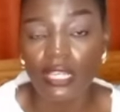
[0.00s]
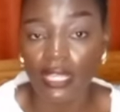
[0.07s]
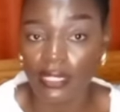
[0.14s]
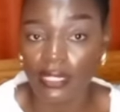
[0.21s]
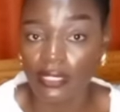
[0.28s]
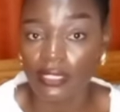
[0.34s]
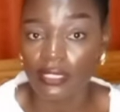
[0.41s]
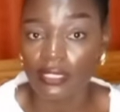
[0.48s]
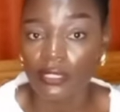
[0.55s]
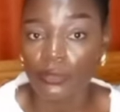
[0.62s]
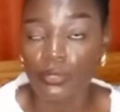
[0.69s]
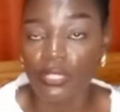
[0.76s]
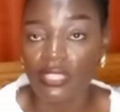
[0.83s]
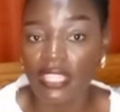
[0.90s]
early
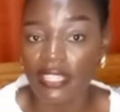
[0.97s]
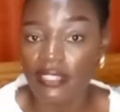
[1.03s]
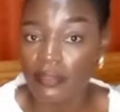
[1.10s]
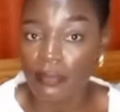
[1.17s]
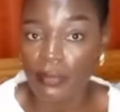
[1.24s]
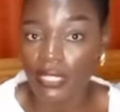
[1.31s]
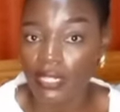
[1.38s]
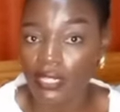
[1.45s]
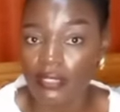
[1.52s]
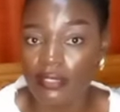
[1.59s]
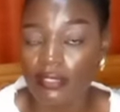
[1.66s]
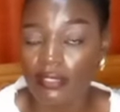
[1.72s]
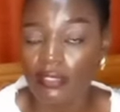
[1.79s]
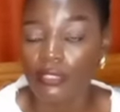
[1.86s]
with 30
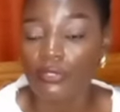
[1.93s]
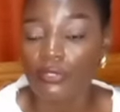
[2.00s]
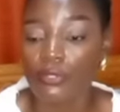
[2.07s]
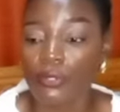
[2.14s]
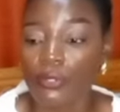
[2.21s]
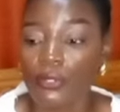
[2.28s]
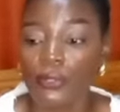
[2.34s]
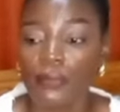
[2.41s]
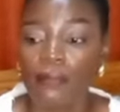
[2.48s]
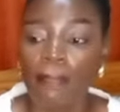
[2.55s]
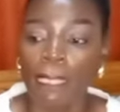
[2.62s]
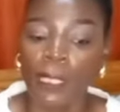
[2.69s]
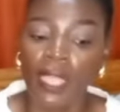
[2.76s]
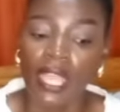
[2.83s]
minutes. So
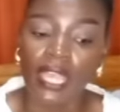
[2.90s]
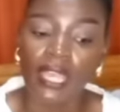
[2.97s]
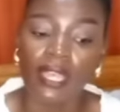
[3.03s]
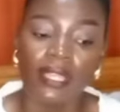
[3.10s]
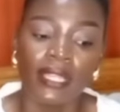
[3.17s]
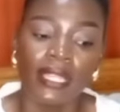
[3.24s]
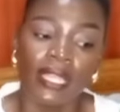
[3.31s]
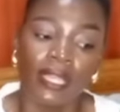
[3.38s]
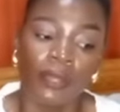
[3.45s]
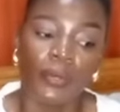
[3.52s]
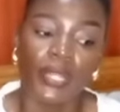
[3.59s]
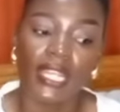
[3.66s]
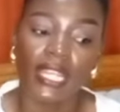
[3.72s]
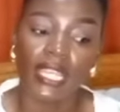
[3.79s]

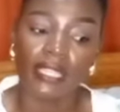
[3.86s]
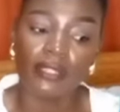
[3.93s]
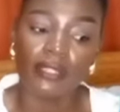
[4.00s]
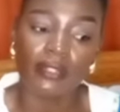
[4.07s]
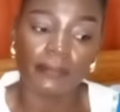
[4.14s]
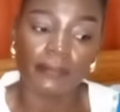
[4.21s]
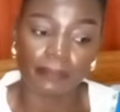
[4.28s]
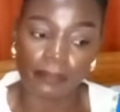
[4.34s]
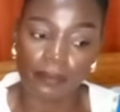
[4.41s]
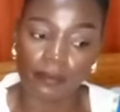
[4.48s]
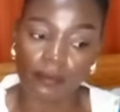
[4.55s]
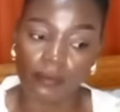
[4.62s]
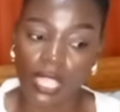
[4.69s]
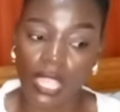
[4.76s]
when I
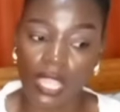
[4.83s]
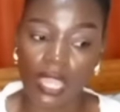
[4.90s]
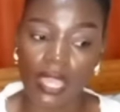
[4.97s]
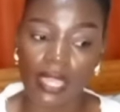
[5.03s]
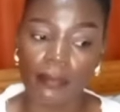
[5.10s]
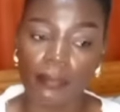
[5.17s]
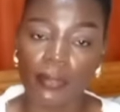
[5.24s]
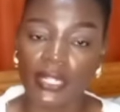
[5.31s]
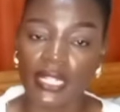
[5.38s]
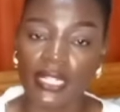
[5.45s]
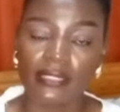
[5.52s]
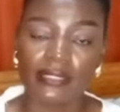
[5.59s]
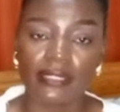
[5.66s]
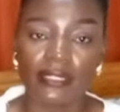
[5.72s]

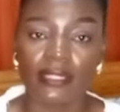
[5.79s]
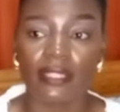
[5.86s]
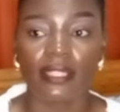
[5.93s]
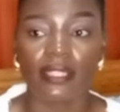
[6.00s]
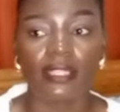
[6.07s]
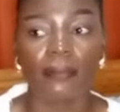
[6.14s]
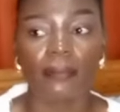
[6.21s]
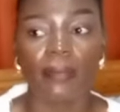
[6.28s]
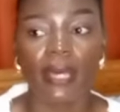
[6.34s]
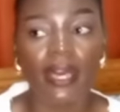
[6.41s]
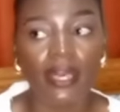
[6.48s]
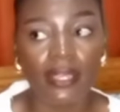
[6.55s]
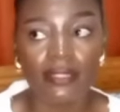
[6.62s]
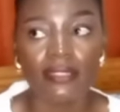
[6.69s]
boarded the
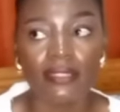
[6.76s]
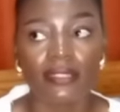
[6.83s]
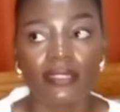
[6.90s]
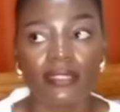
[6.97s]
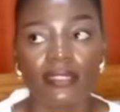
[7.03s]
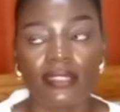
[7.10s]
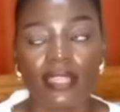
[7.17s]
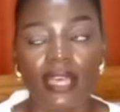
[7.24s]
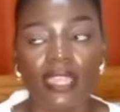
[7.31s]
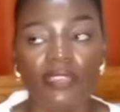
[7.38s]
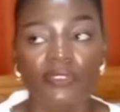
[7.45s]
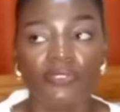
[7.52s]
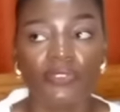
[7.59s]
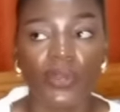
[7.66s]
bus,
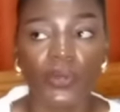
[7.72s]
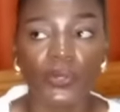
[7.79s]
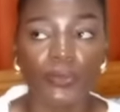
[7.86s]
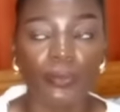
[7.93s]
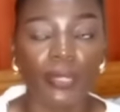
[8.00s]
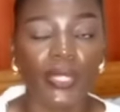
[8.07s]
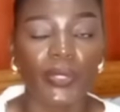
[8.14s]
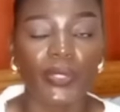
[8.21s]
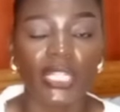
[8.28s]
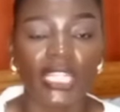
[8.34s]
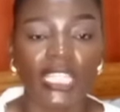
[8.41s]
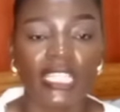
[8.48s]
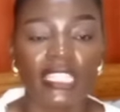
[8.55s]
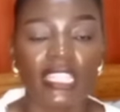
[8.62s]
I found my
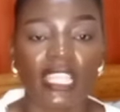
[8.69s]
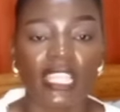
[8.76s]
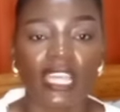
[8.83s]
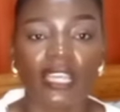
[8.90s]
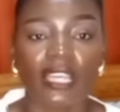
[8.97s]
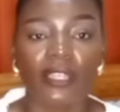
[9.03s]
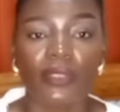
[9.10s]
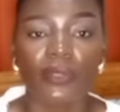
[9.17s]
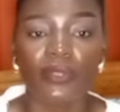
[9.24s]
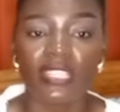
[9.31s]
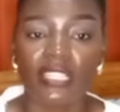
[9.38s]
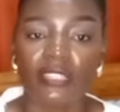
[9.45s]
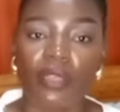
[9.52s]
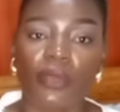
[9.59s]
colleagues there,
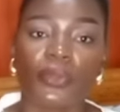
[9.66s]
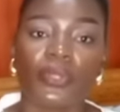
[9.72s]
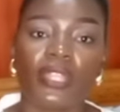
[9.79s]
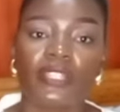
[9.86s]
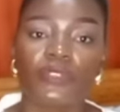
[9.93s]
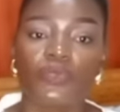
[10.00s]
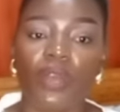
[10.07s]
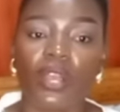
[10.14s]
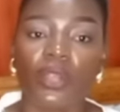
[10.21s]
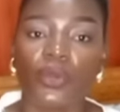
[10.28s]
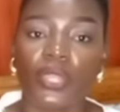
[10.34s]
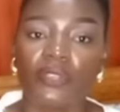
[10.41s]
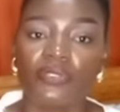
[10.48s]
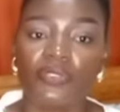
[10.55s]
those that were
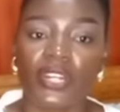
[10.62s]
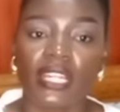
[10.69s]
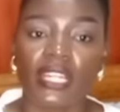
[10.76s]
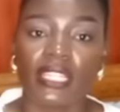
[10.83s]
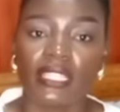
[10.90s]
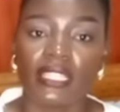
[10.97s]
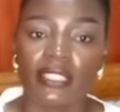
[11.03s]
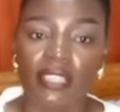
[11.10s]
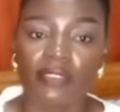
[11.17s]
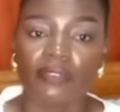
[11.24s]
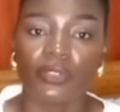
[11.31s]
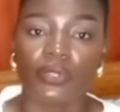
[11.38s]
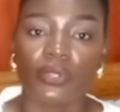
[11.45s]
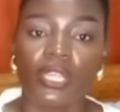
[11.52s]
going for an
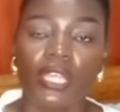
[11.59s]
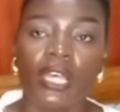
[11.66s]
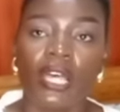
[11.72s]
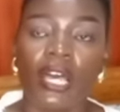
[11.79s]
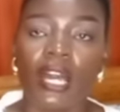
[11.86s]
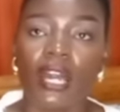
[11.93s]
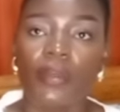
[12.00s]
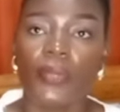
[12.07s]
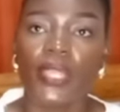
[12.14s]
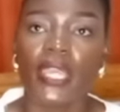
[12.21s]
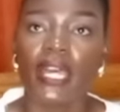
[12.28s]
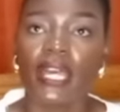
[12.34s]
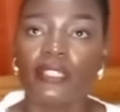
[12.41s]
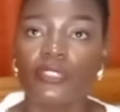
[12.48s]
interview.
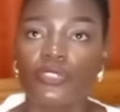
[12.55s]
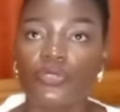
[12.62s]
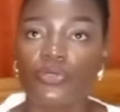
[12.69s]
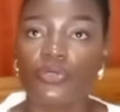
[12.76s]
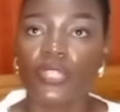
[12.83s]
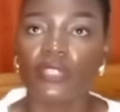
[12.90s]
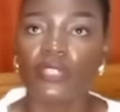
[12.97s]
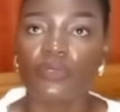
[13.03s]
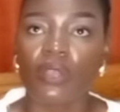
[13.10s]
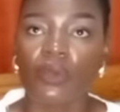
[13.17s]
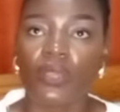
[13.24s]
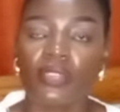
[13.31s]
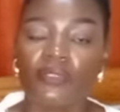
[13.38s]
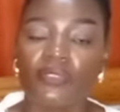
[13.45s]
We had two that
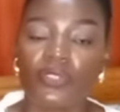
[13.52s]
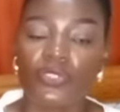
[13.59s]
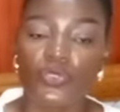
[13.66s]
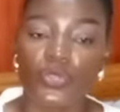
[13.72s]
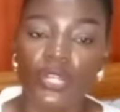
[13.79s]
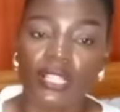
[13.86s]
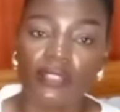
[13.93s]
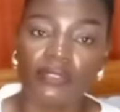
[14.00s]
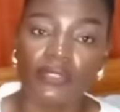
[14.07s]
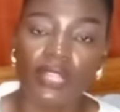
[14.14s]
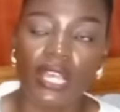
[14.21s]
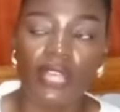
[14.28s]
were going for 12